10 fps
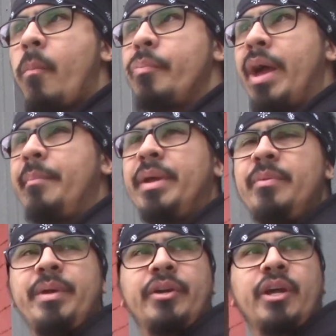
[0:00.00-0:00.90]
Not
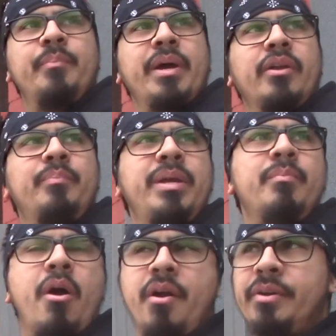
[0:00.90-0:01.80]
many men are gonna be able to be
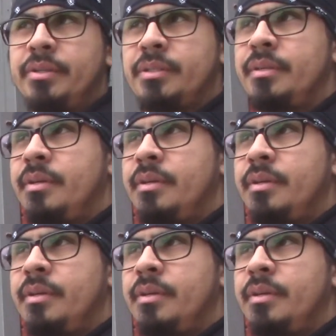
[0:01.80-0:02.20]
martyrs.